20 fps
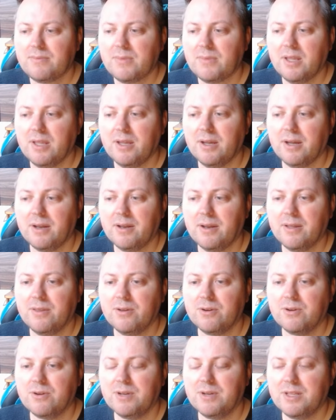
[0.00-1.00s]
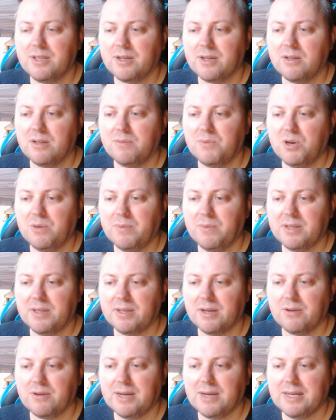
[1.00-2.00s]
Yeah, another critical moment
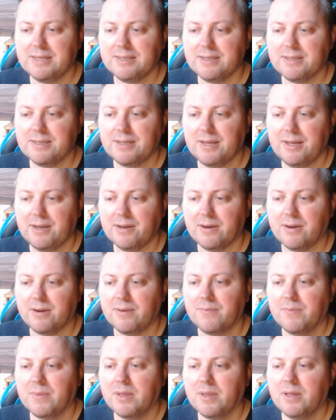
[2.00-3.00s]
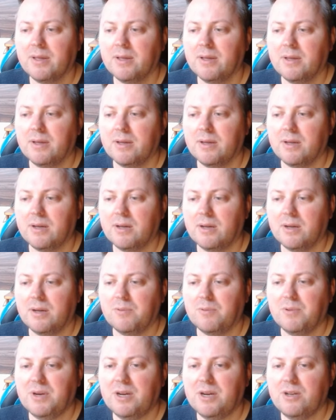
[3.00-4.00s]
arises here
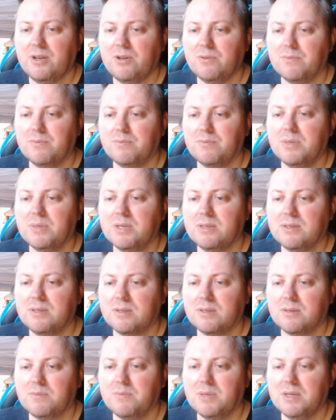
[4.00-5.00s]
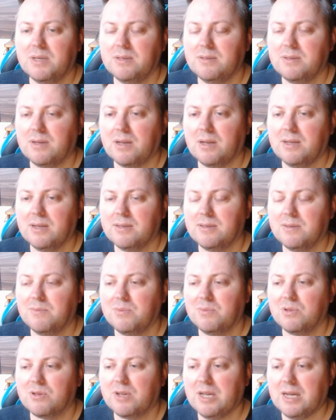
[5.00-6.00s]
where you missed basically a
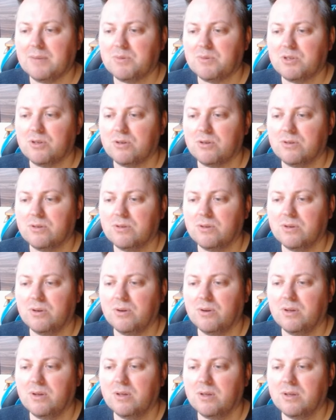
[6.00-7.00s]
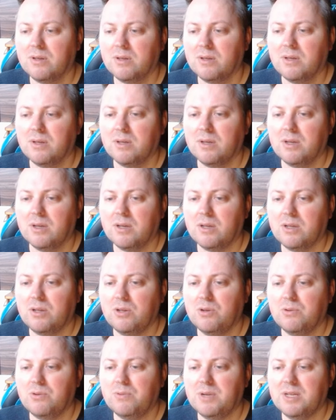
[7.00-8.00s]
simple capture. So
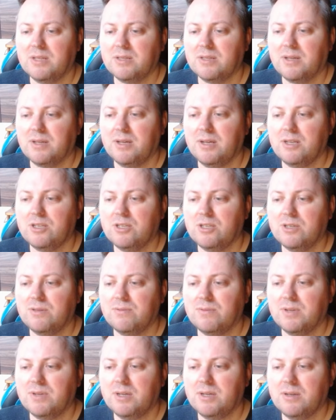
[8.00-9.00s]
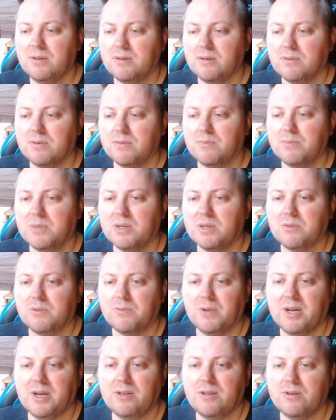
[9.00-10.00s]
you went king g3, but
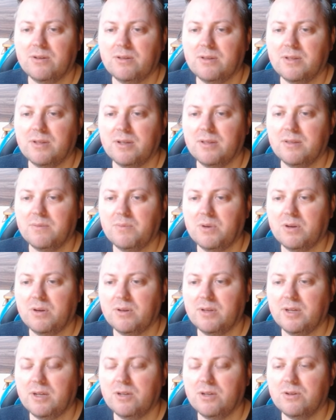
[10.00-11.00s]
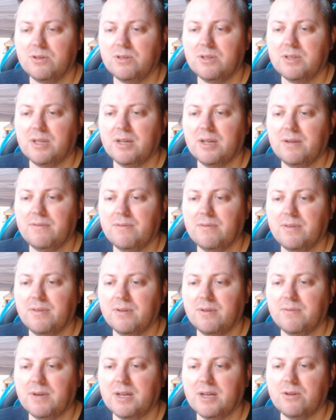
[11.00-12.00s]
why not take the pawn? Yeah, you did
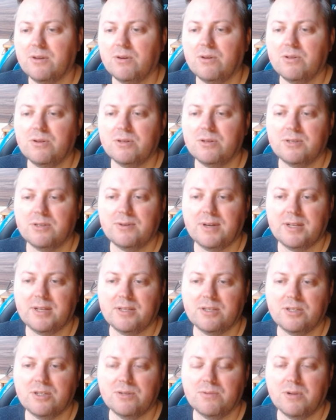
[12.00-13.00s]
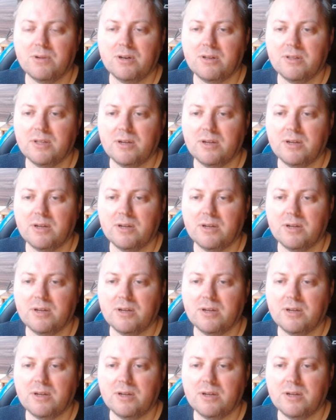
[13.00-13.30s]
everything right, all your strategy worked.